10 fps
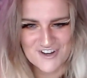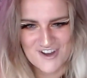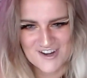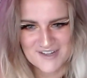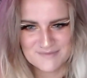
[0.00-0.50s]

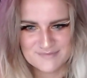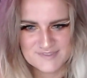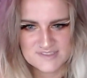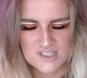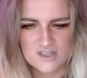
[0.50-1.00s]
arm.
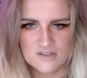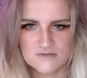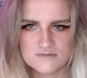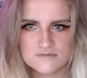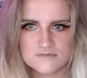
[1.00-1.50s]
Oh.
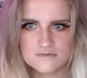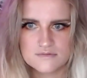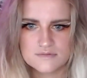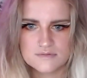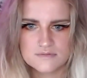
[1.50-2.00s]

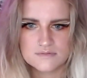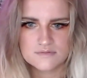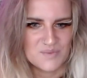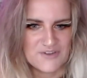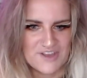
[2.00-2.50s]

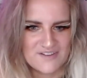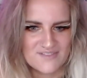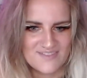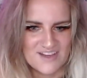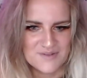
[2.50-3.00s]
Wow, that,
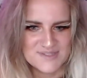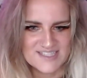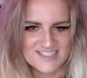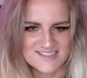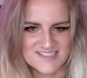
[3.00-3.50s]
that was a
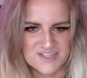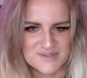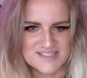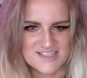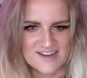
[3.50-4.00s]
cutscene I
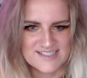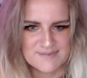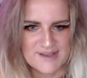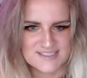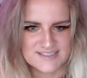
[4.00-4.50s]
was not
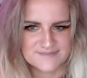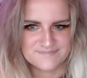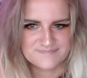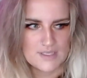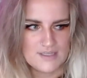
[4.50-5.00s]
expecting.
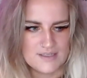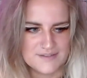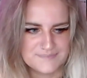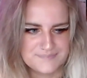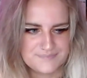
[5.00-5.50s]

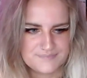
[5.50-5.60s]
Um.